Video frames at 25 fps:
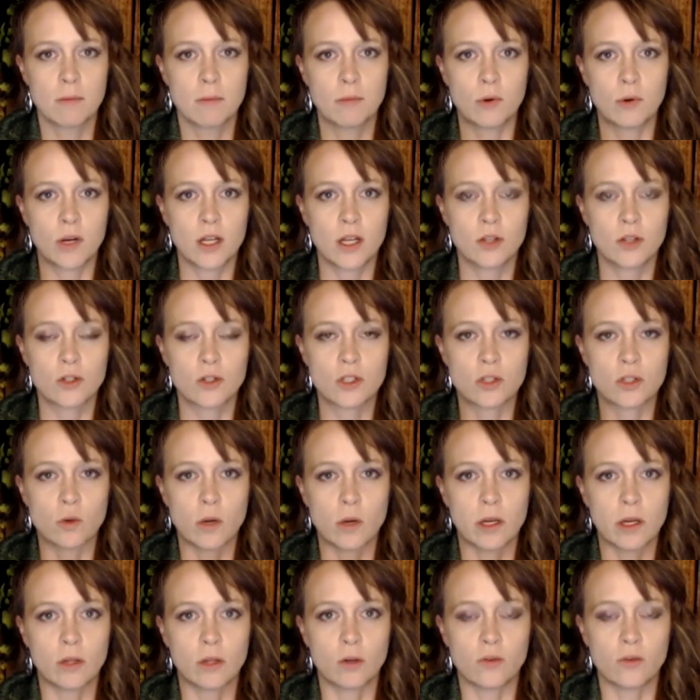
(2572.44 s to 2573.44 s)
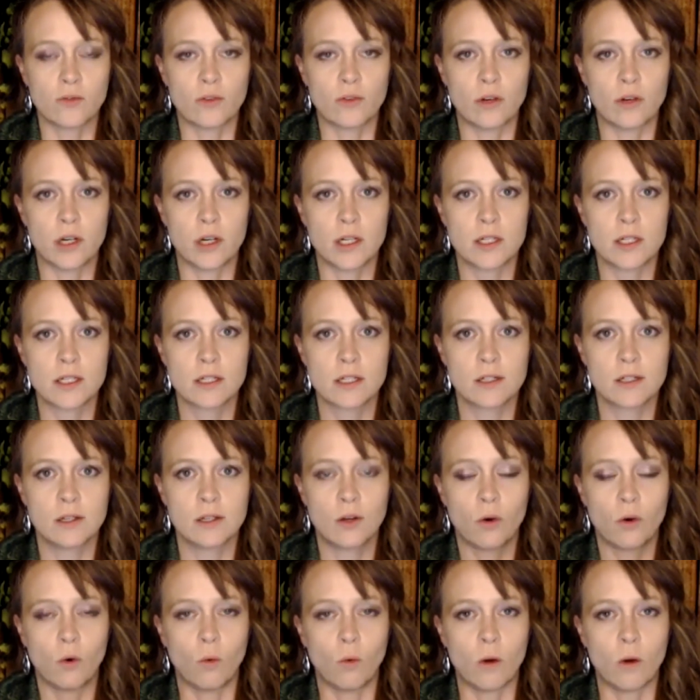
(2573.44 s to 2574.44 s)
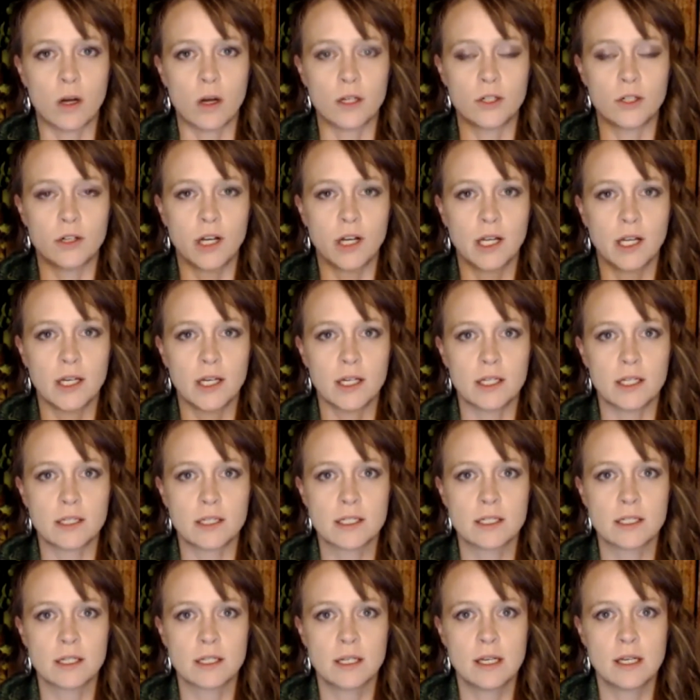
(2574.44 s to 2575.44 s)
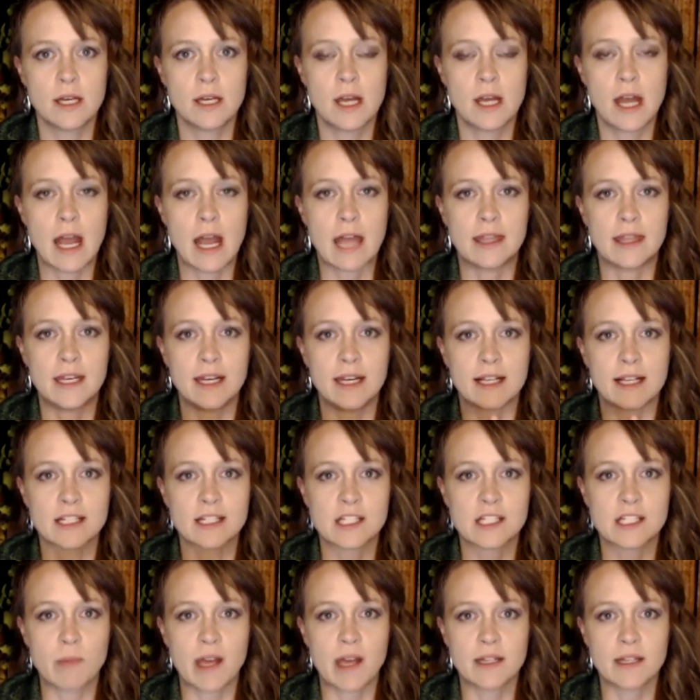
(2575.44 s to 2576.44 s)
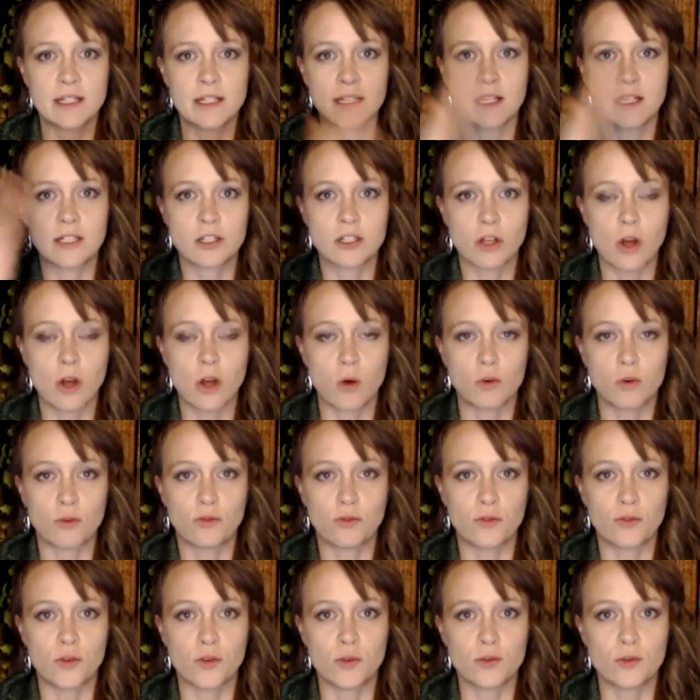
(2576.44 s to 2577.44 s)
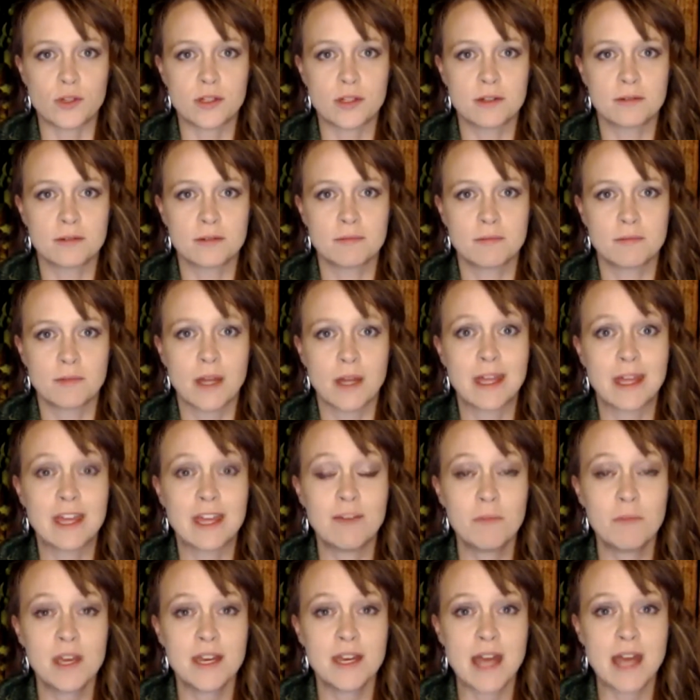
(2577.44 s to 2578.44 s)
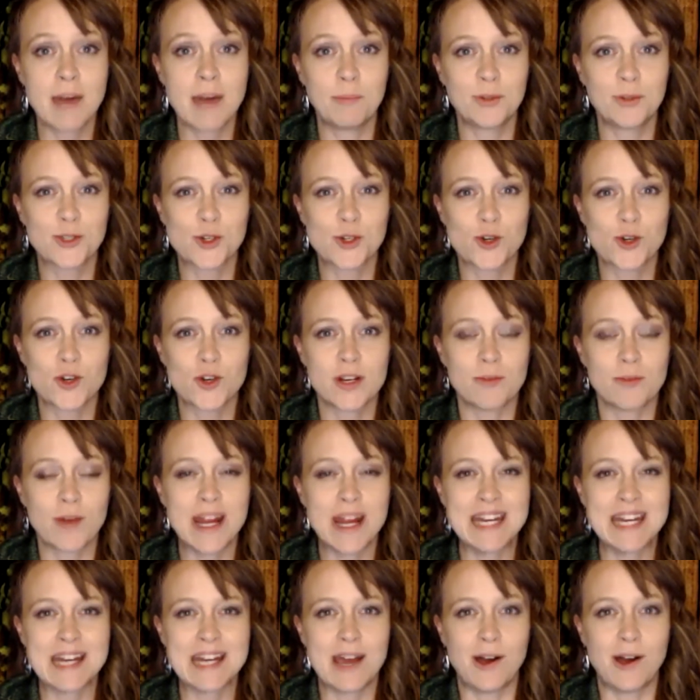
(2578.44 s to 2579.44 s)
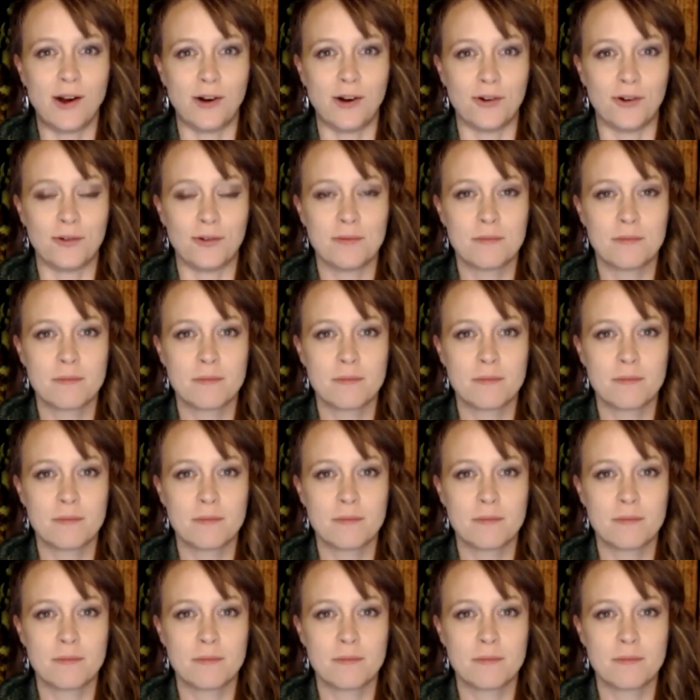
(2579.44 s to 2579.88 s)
putting the soil over it, watering it, and then expecting it to go to fruit. Give me an apple tree right now.